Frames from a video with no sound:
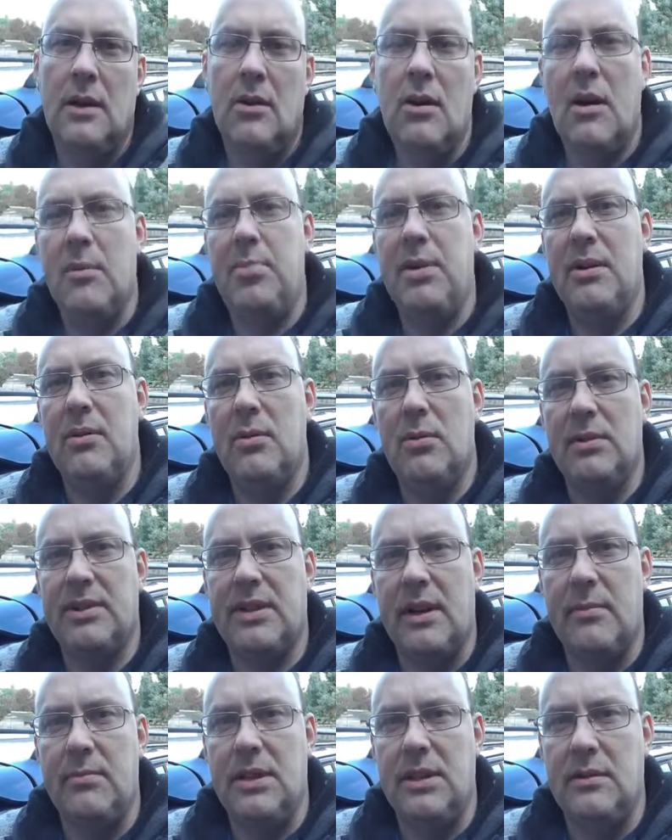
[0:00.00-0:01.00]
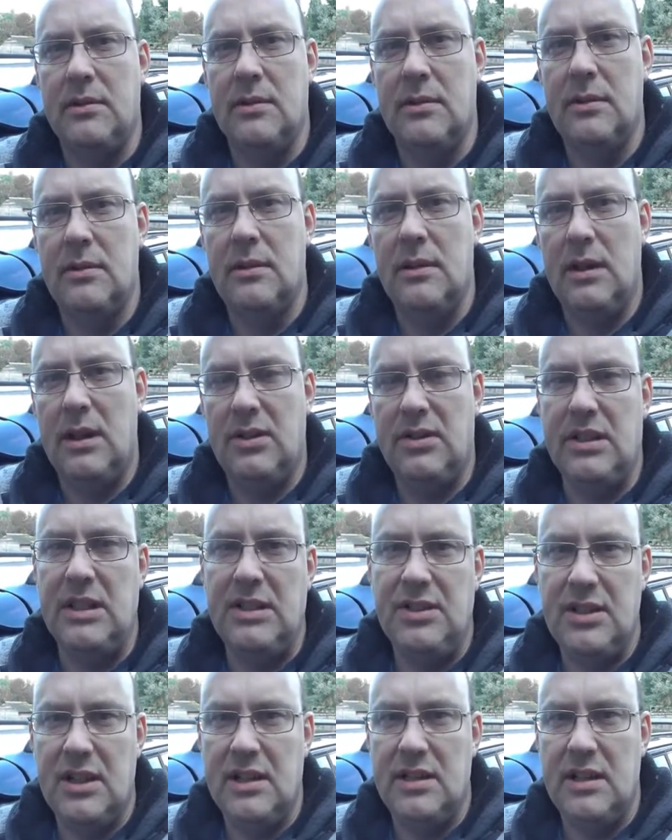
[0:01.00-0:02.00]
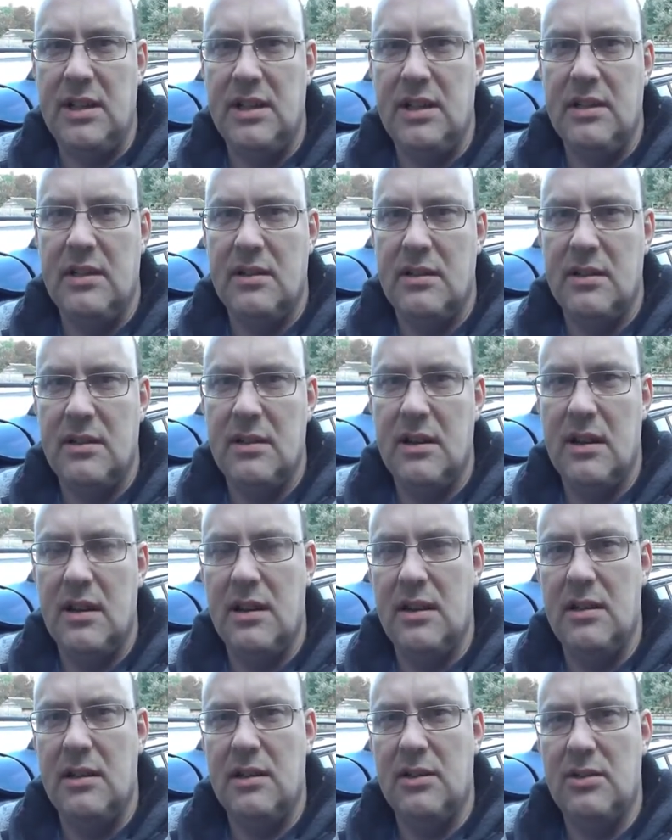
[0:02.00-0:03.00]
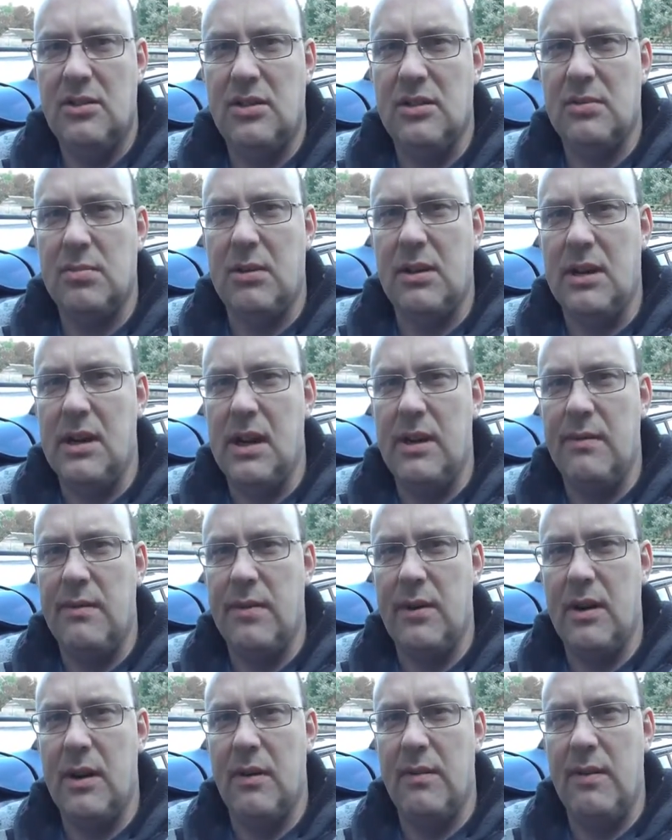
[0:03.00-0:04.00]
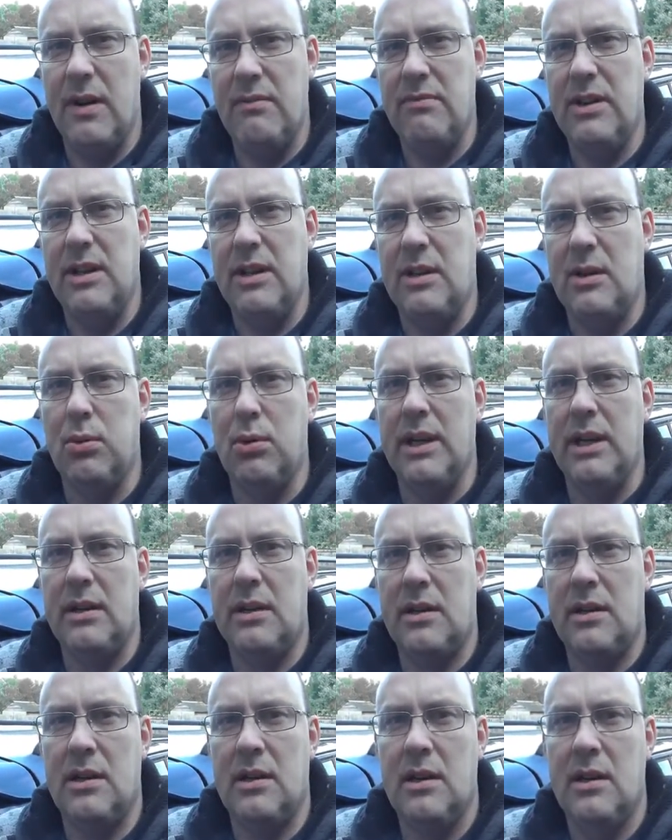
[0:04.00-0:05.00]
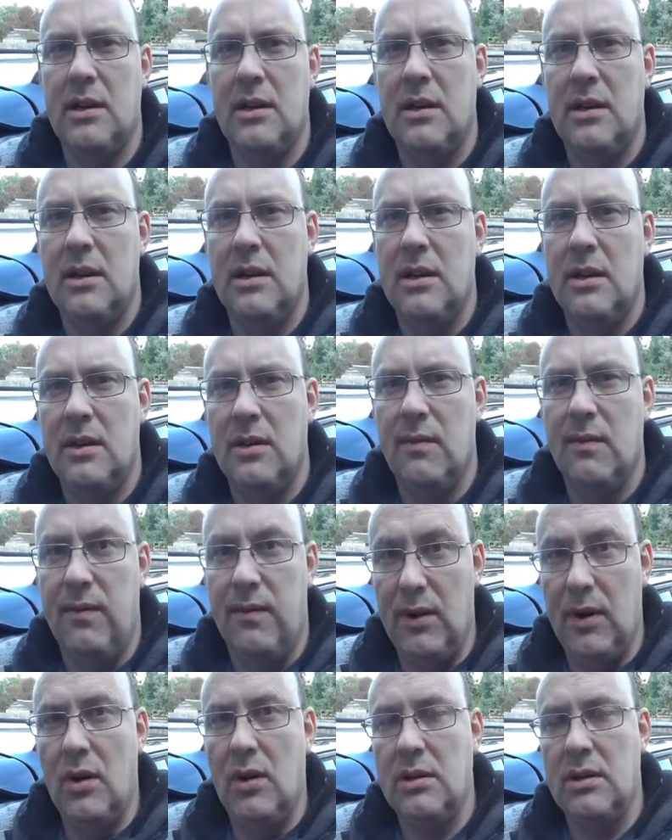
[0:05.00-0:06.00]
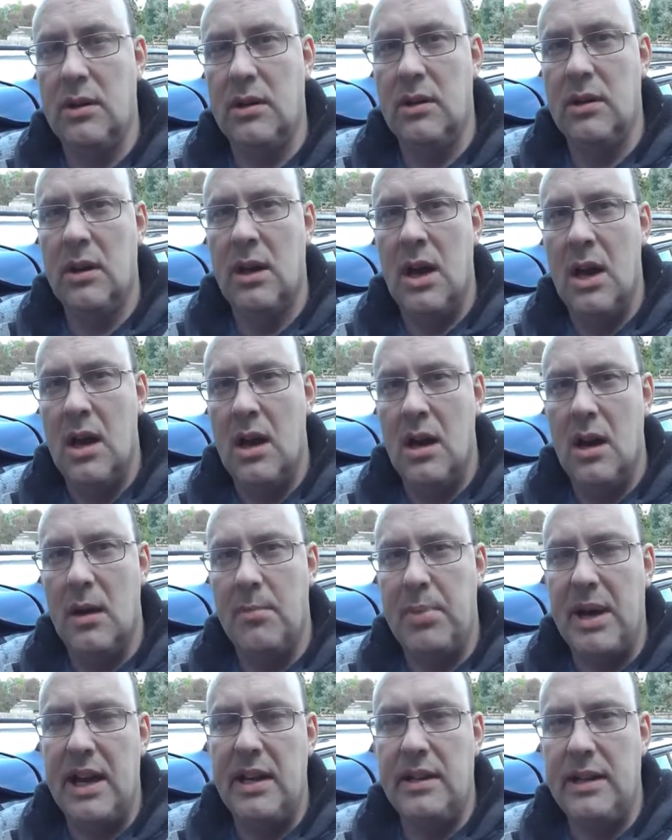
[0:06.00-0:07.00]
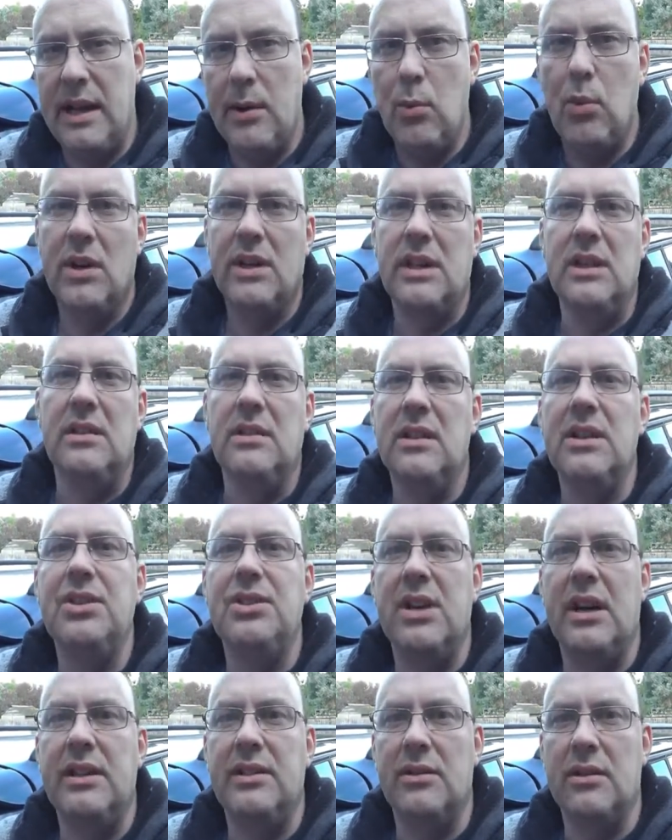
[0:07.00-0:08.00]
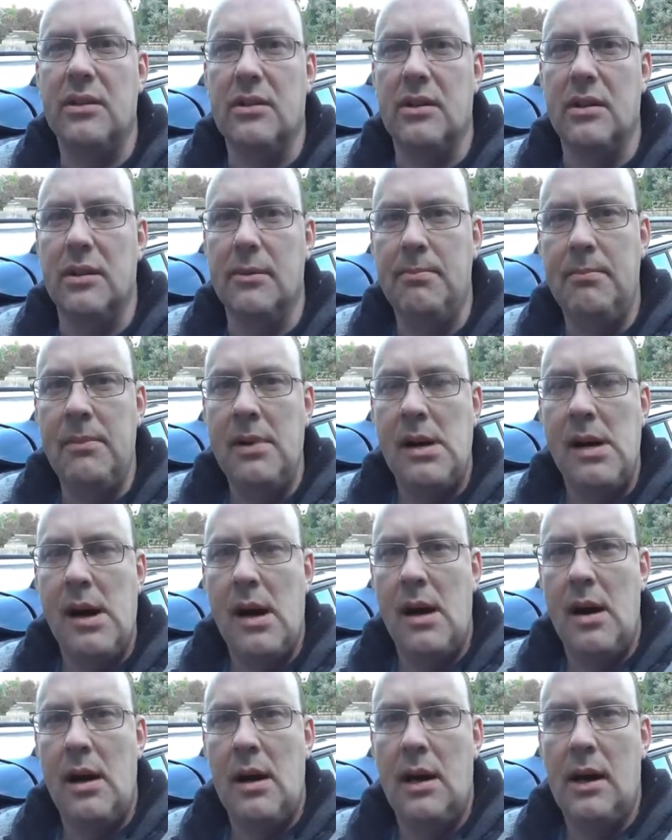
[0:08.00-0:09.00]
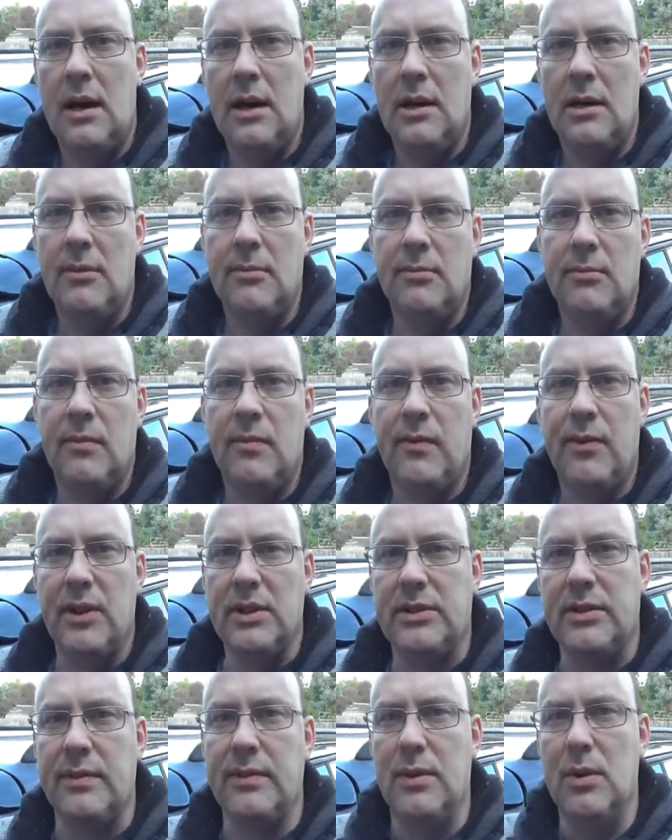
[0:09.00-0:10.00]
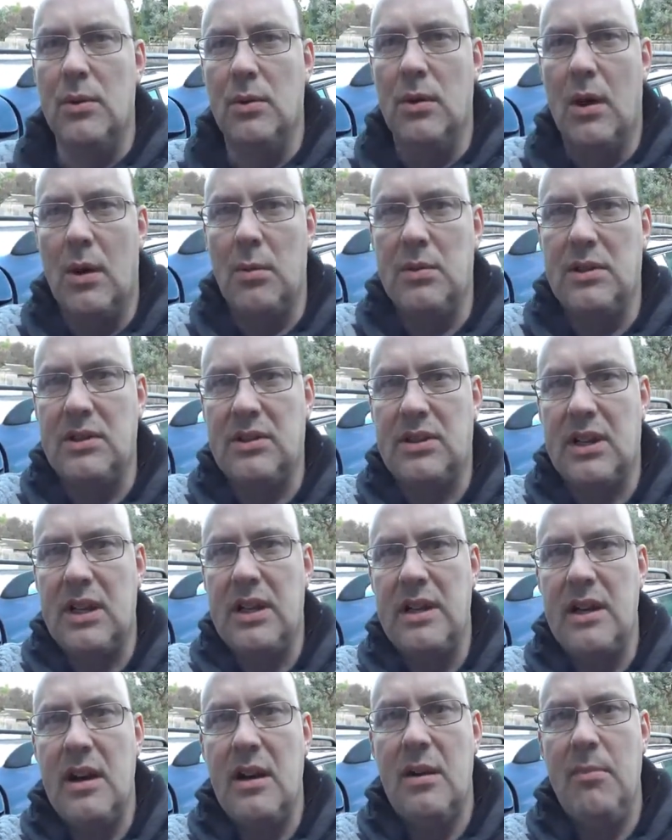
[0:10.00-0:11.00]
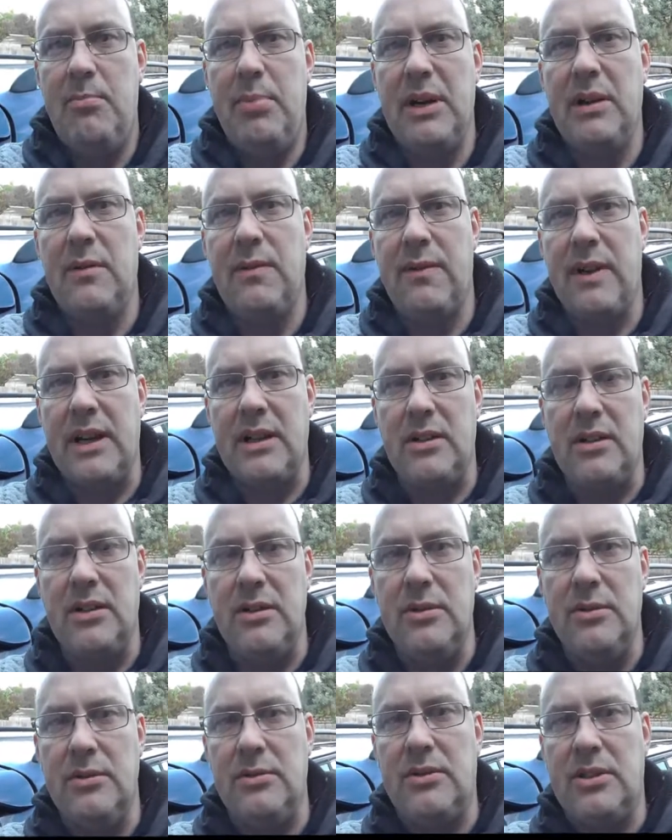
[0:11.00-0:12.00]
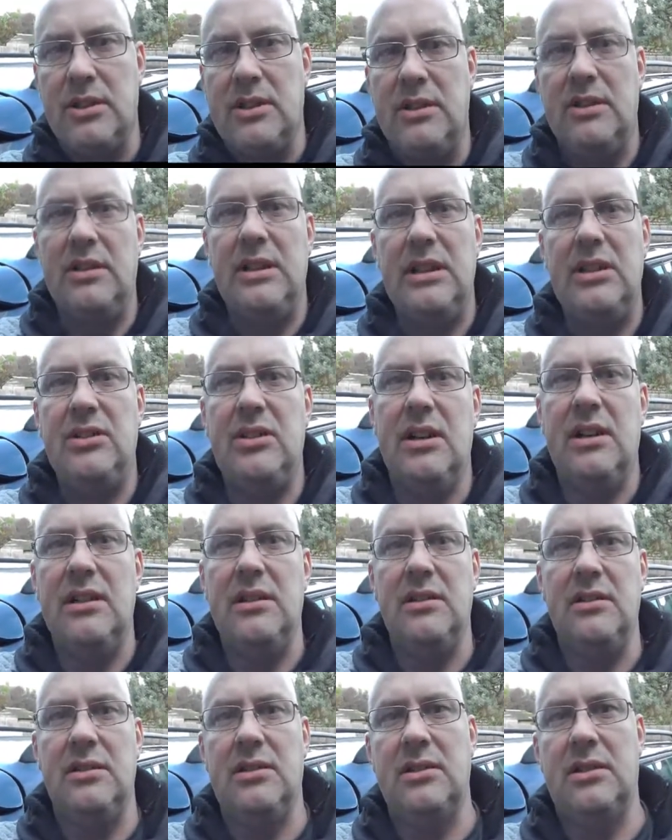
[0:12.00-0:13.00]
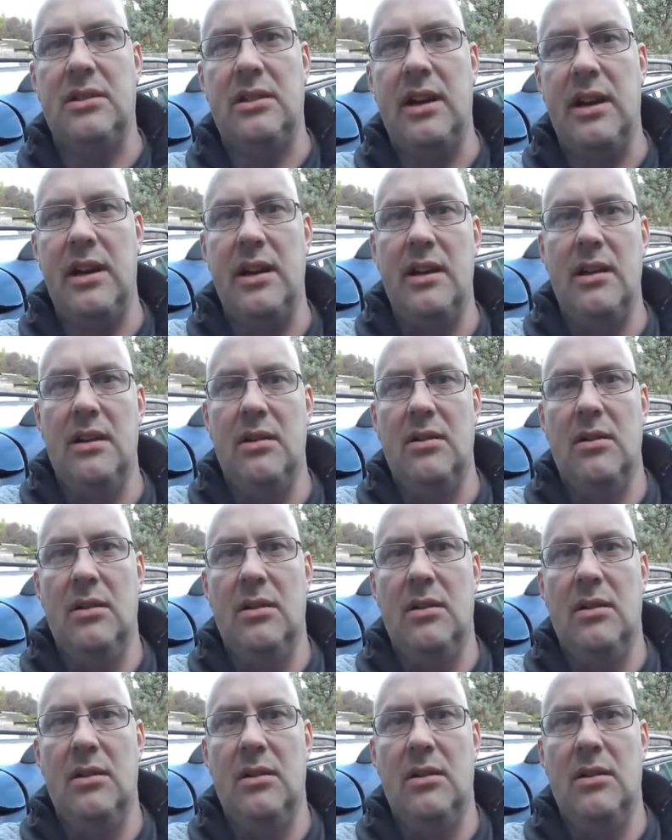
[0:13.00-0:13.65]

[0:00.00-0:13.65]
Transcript: Right, people, what's happening? SDJ here. Just want to have a very quick vlog about NetworkingDJ.com. First of all, I want to say a big thank you to the DJs that